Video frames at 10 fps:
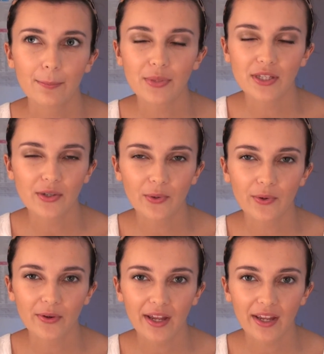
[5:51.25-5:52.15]

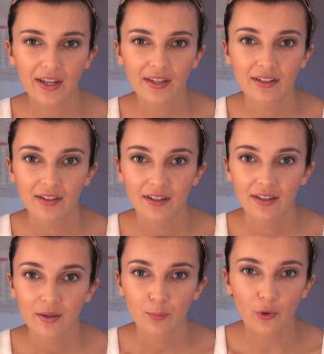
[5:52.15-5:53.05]
Biore
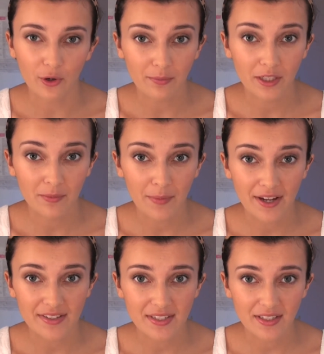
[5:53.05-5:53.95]
Pore
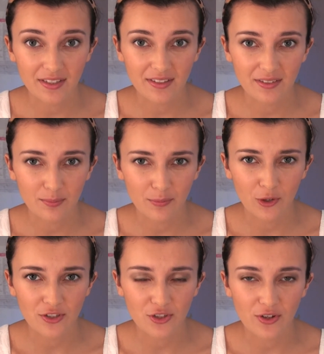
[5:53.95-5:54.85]
Minimizing
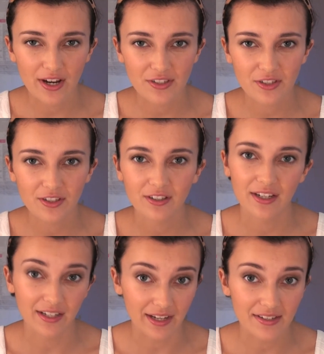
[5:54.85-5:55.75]
Moisturizer.
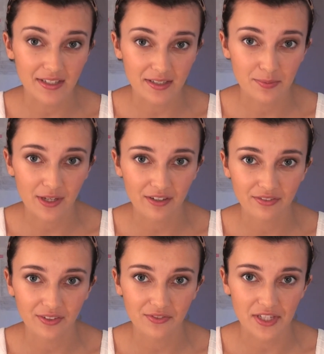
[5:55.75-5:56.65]
It has SPF
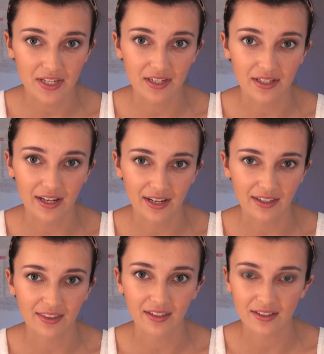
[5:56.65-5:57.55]
15, and I
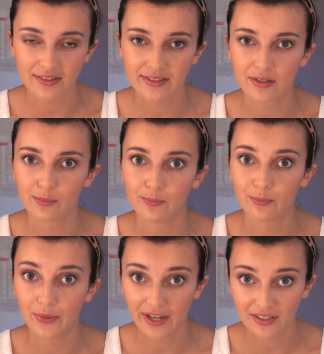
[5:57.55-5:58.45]
think it's the
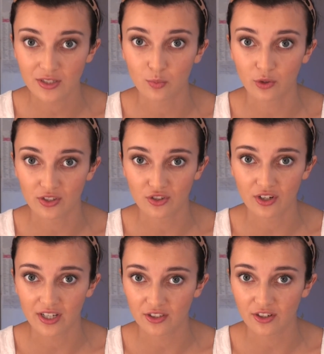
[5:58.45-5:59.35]
best
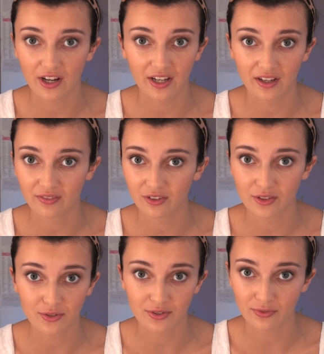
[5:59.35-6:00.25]
moisturizer I ever
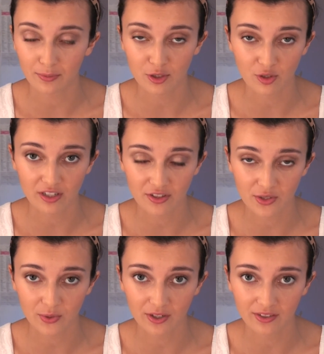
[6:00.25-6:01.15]
used from a
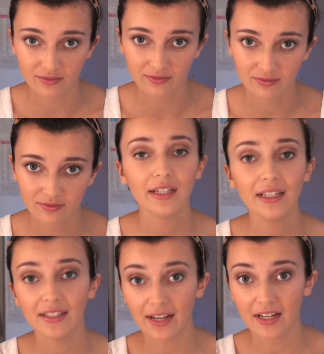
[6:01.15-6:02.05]
drugstore. Then
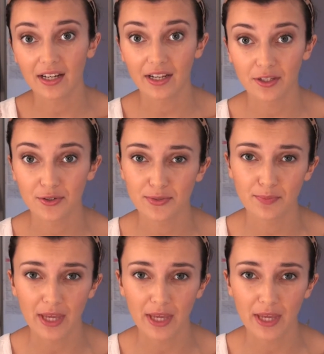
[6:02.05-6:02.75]
at night, I use